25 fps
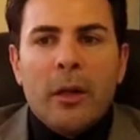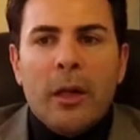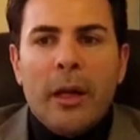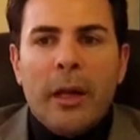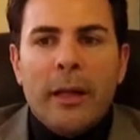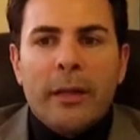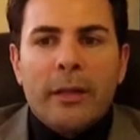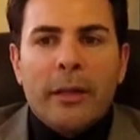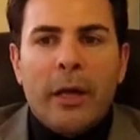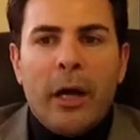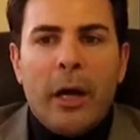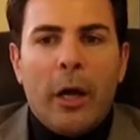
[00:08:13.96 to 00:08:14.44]

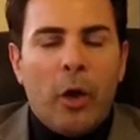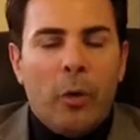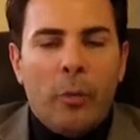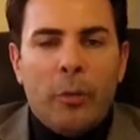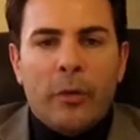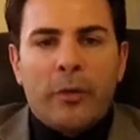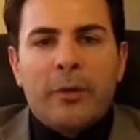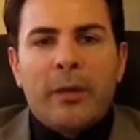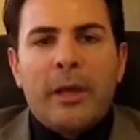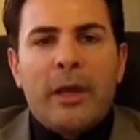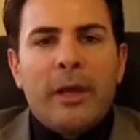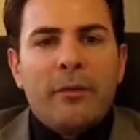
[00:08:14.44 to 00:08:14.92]
And I
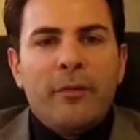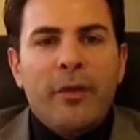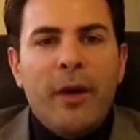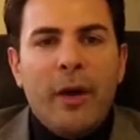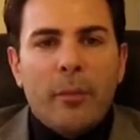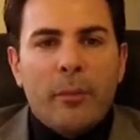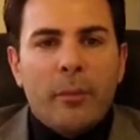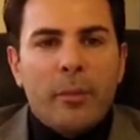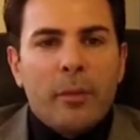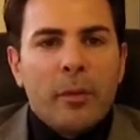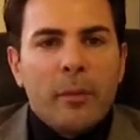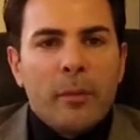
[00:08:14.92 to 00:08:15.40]
almost gave
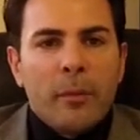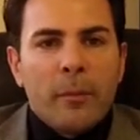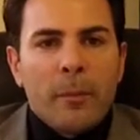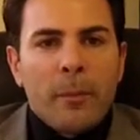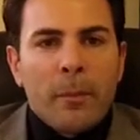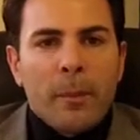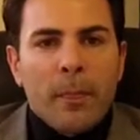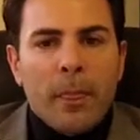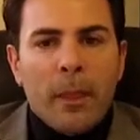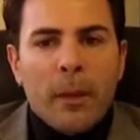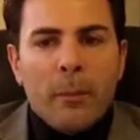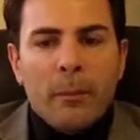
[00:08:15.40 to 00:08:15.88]
up.
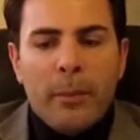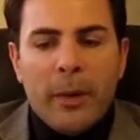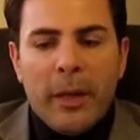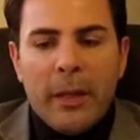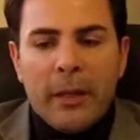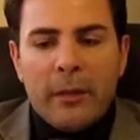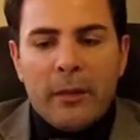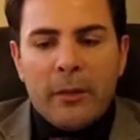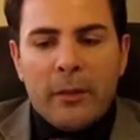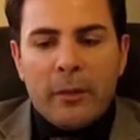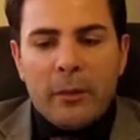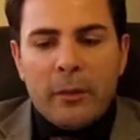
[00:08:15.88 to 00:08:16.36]

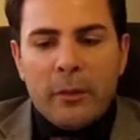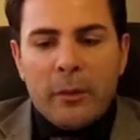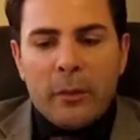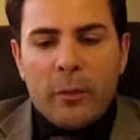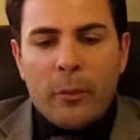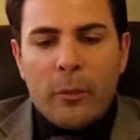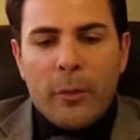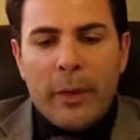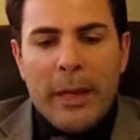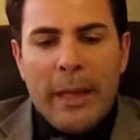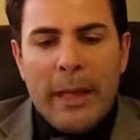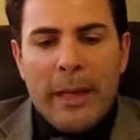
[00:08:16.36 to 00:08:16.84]
But
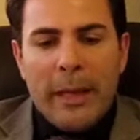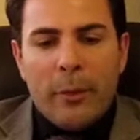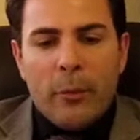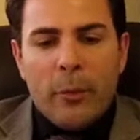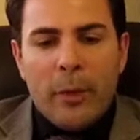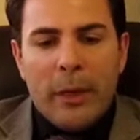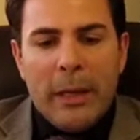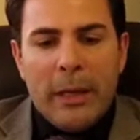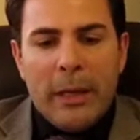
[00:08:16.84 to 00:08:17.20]
when I